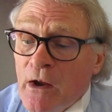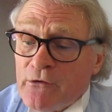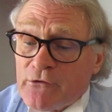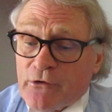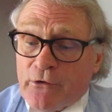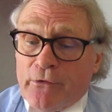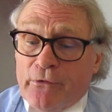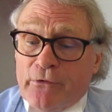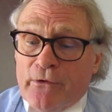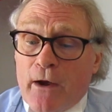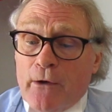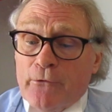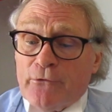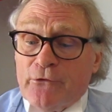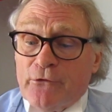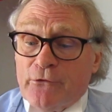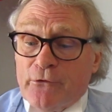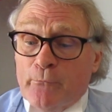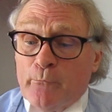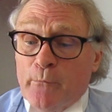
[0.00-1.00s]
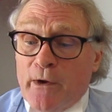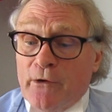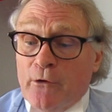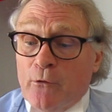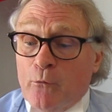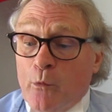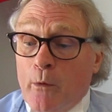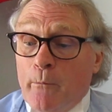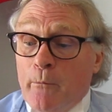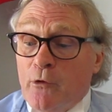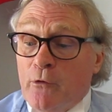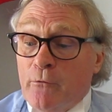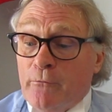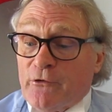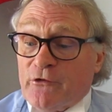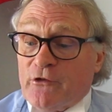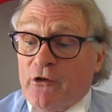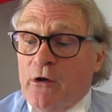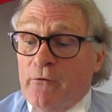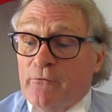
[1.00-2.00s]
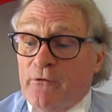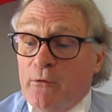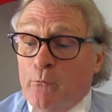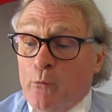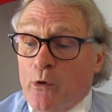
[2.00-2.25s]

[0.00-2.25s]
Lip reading: to the thousands of men and women who served in